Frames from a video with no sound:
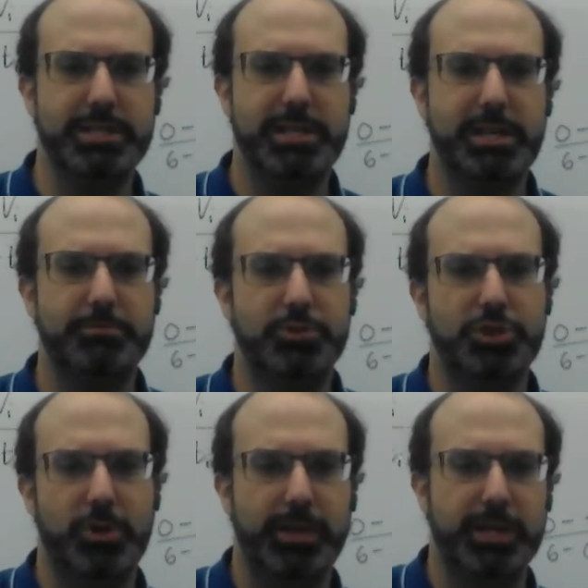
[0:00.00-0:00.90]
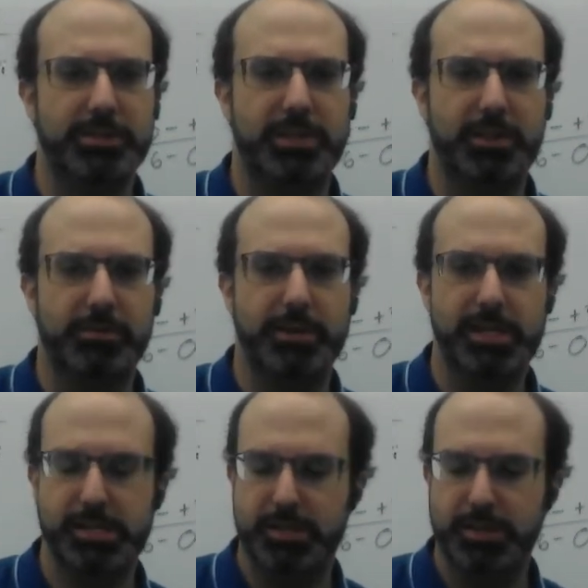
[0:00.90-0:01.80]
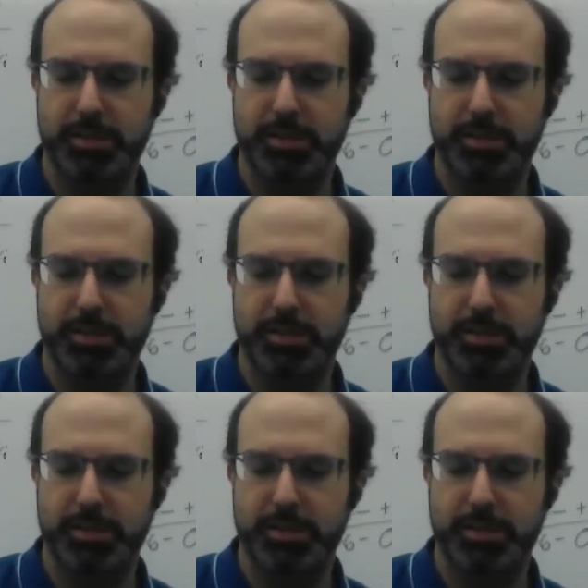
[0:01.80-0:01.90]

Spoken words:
that showing us here, right?